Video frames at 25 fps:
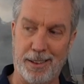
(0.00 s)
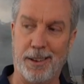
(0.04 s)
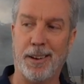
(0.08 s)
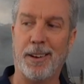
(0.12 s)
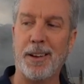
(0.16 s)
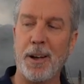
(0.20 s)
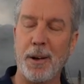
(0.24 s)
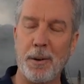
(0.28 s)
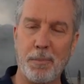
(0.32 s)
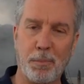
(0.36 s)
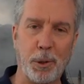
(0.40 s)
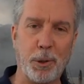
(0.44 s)
the
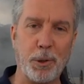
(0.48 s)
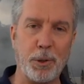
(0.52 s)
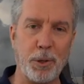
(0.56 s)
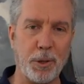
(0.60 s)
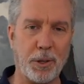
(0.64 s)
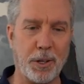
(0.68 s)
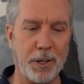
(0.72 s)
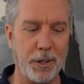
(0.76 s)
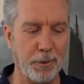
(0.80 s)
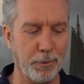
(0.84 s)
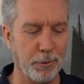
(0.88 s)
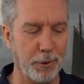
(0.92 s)

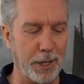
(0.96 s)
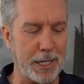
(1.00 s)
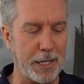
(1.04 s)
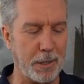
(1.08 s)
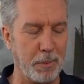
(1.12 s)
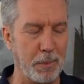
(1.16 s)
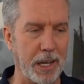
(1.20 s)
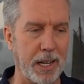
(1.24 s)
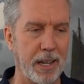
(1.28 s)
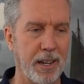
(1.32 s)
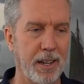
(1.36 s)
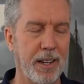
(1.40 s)
Bluetooth couldn't
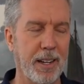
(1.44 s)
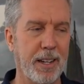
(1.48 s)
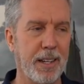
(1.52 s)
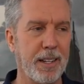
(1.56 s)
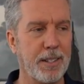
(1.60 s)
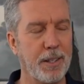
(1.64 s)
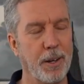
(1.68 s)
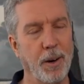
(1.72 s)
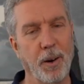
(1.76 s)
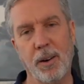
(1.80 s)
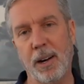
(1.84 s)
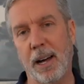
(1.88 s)
reach me.
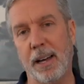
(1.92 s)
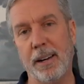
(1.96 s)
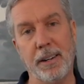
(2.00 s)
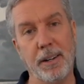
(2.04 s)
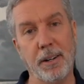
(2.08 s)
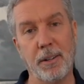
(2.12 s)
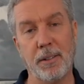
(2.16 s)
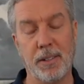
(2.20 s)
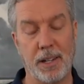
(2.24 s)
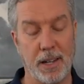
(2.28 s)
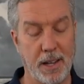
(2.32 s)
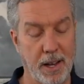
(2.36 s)
So I don't
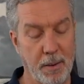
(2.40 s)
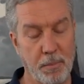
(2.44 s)
know.